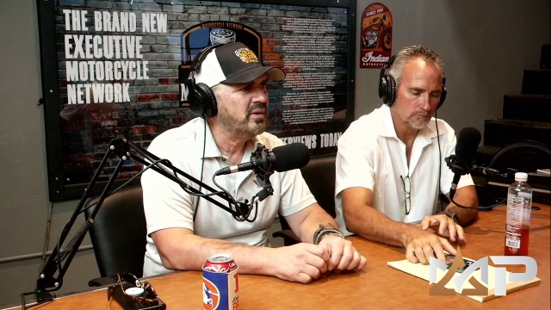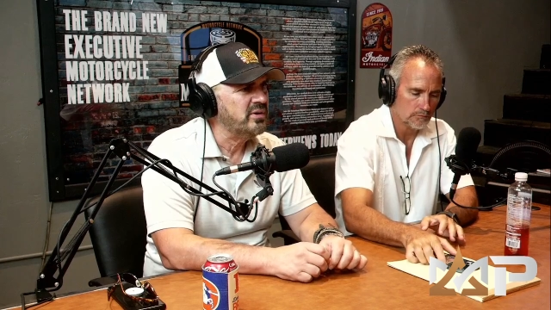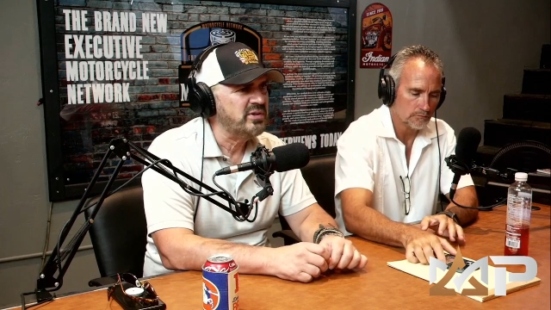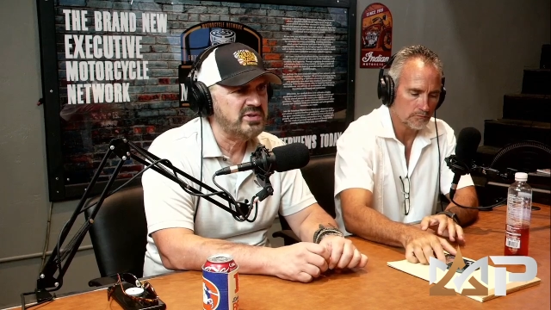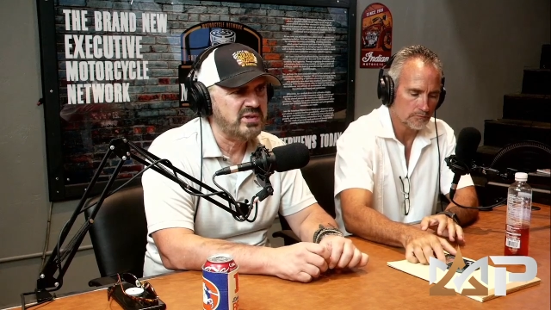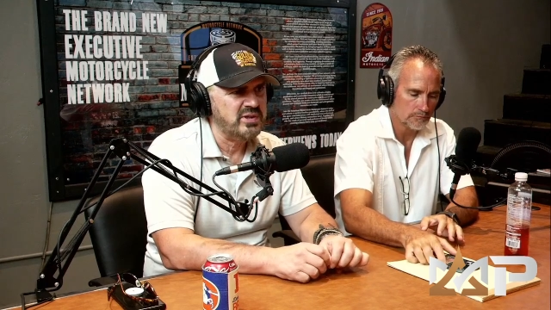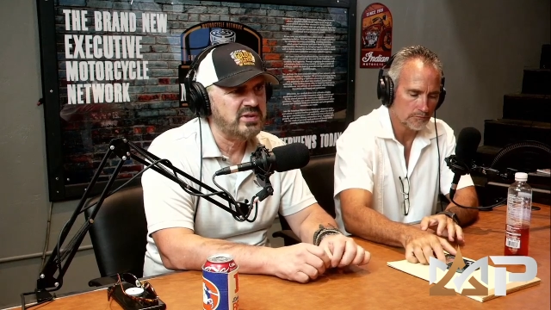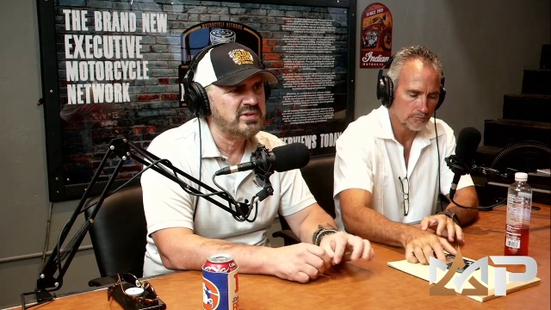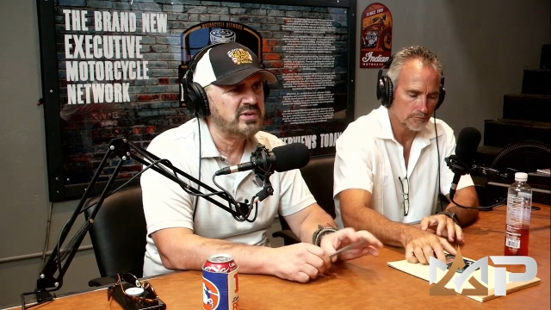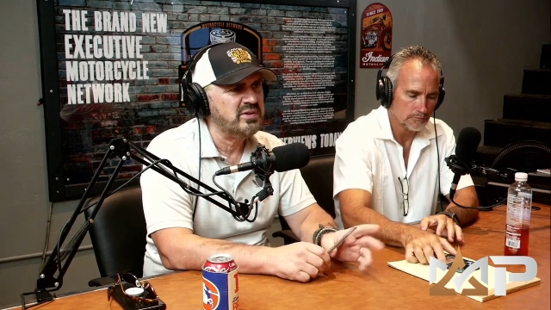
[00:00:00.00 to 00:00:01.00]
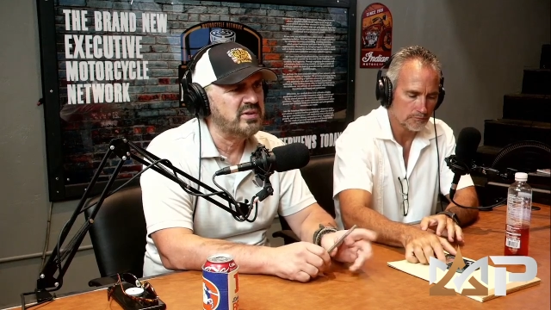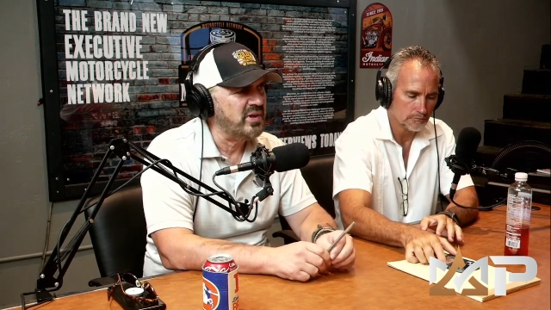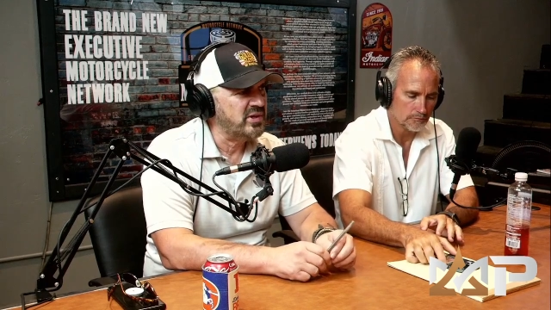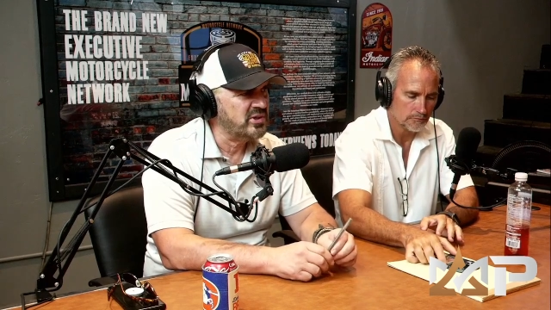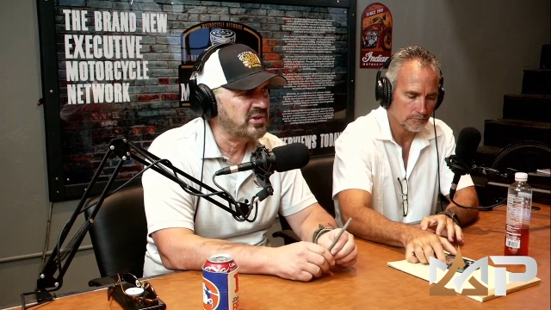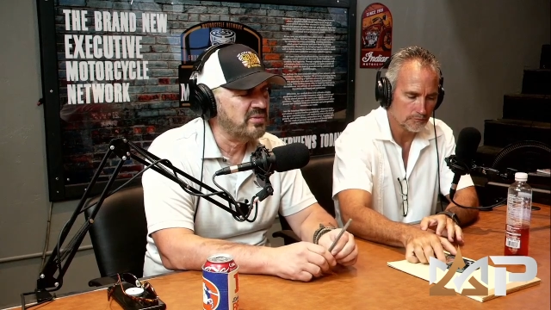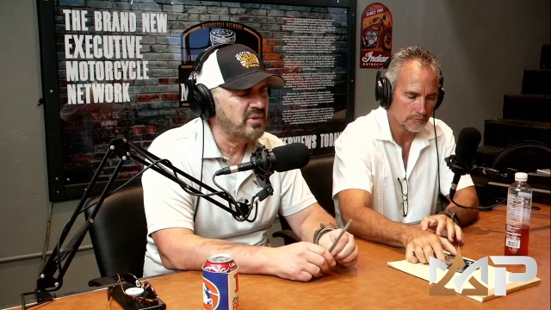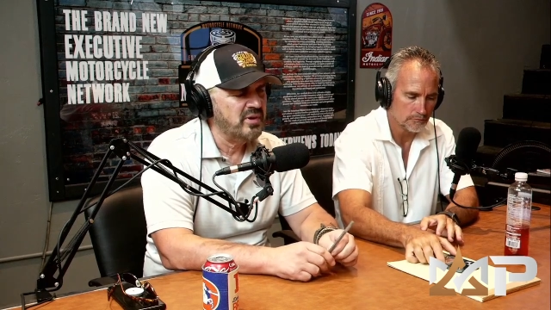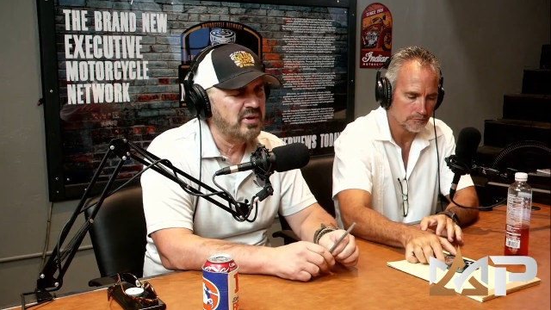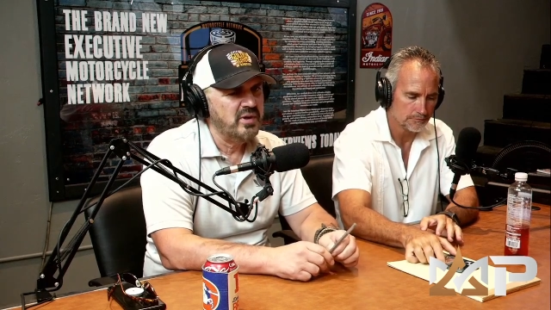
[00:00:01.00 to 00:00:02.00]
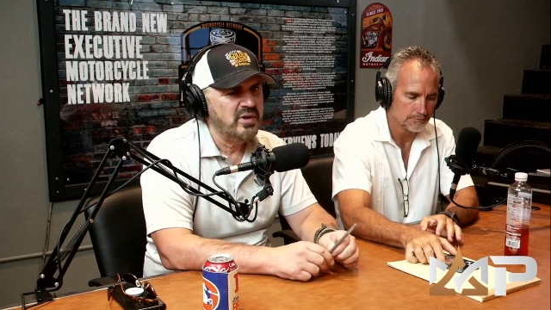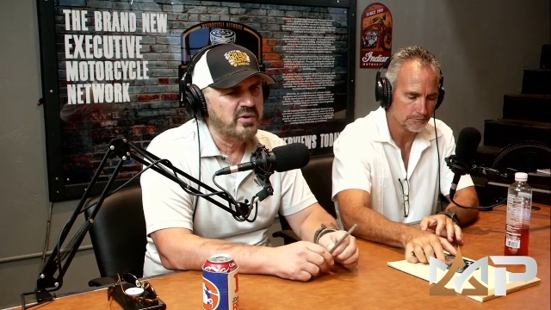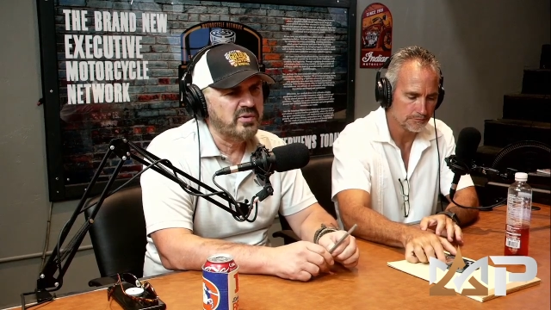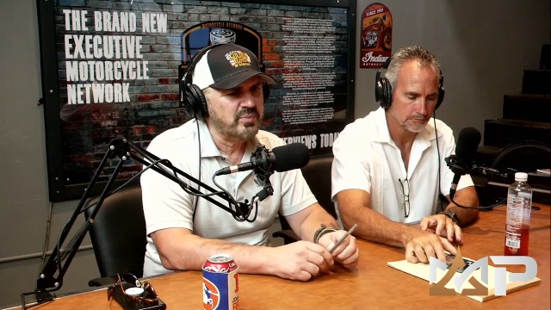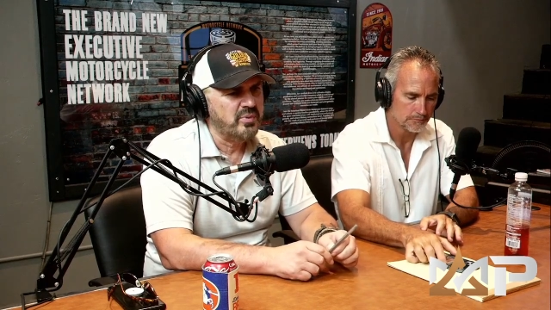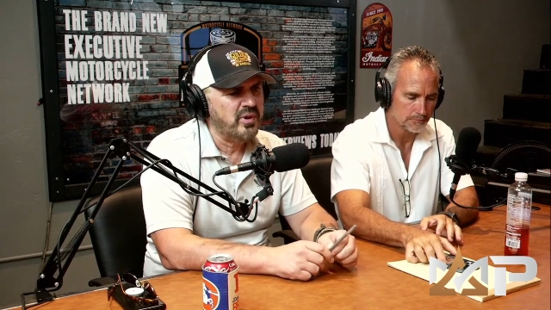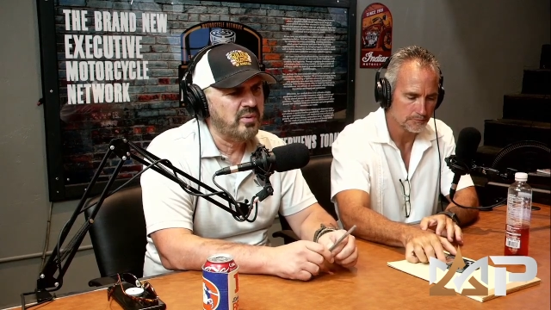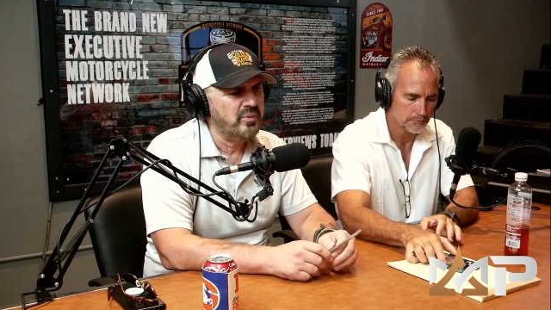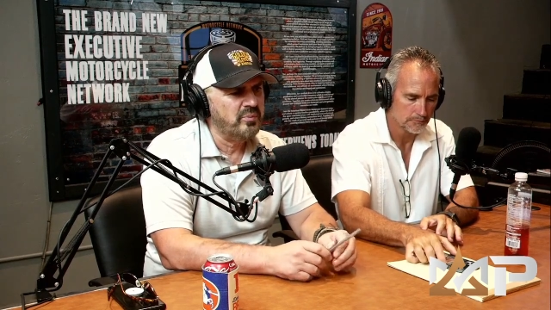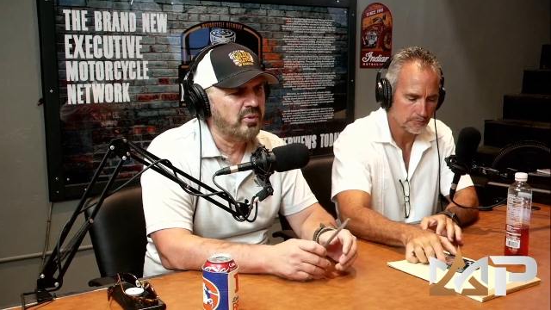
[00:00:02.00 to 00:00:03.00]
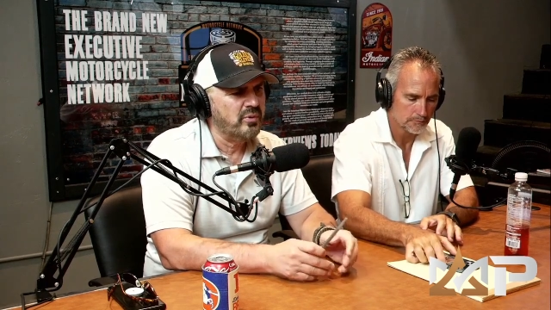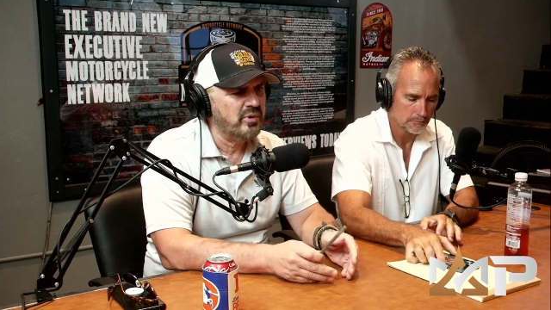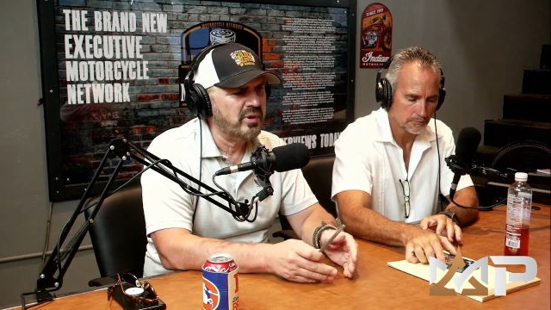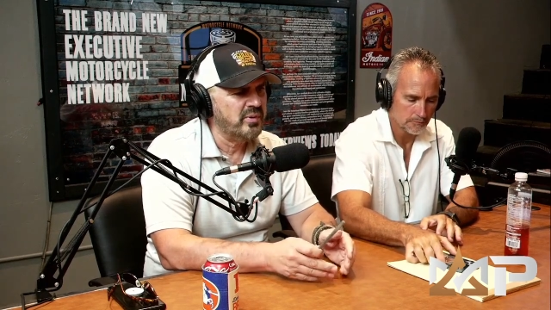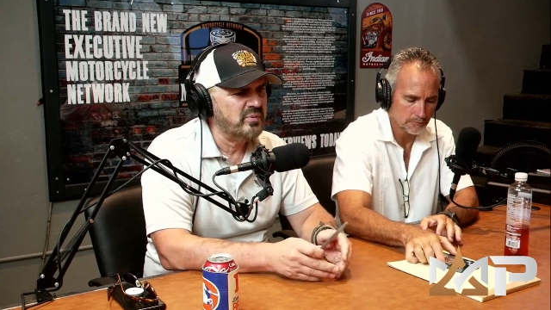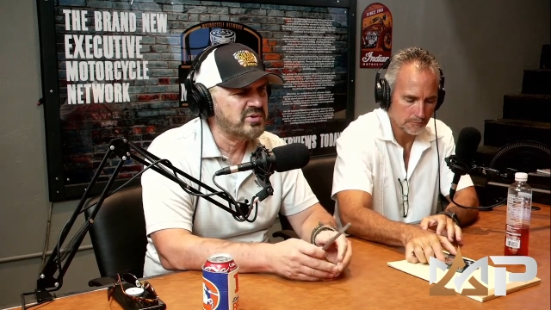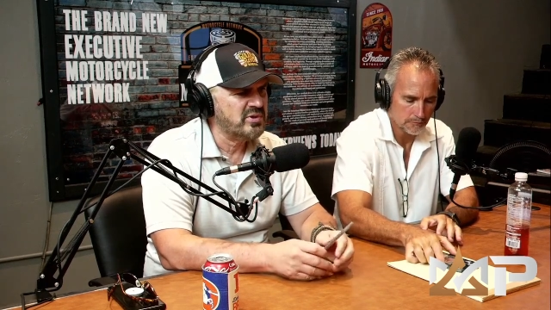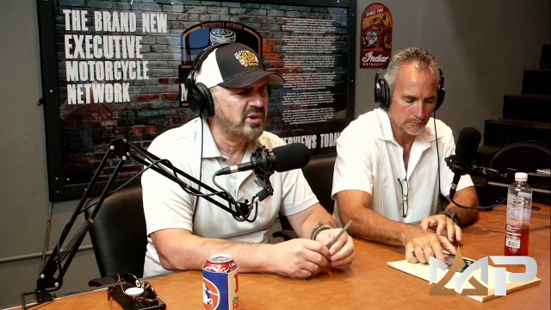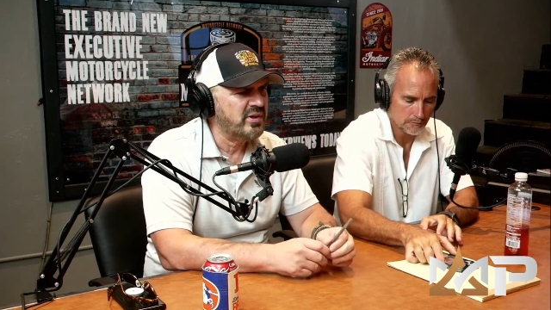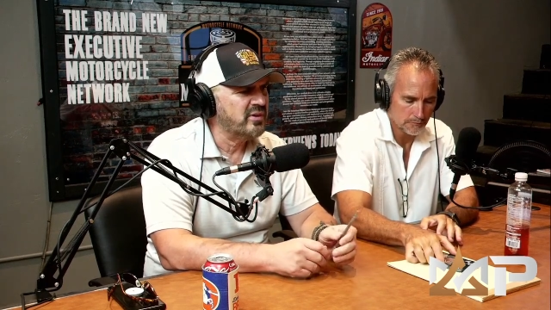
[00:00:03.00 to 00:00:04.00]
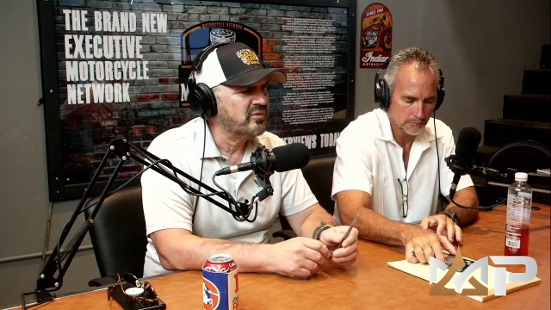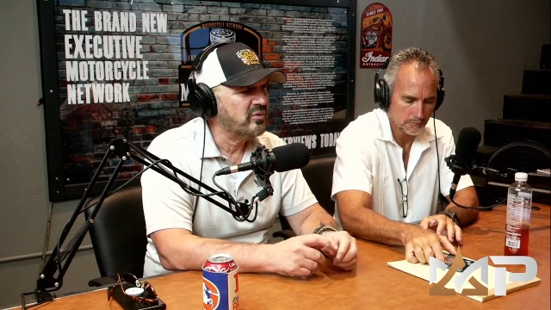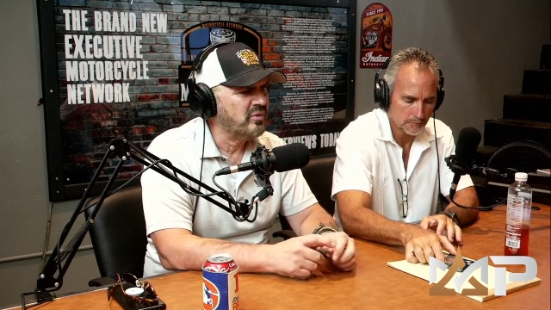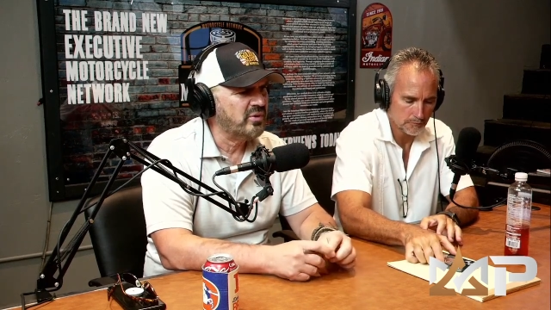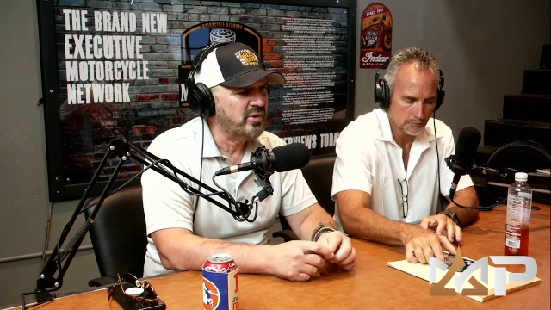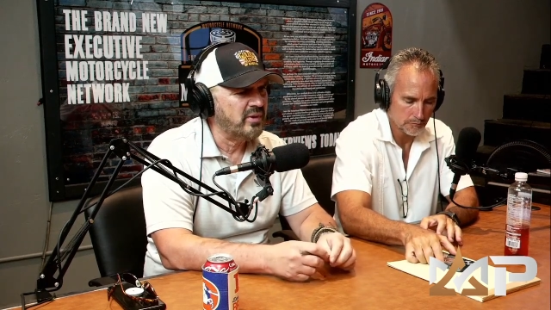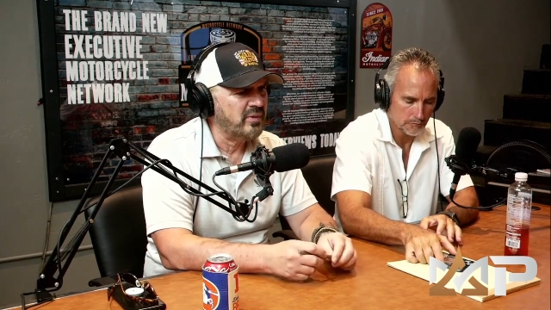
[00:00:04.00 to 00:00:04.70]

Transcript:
Speaker 1: disease and dementia. There's a program that was started, I think, in Florida.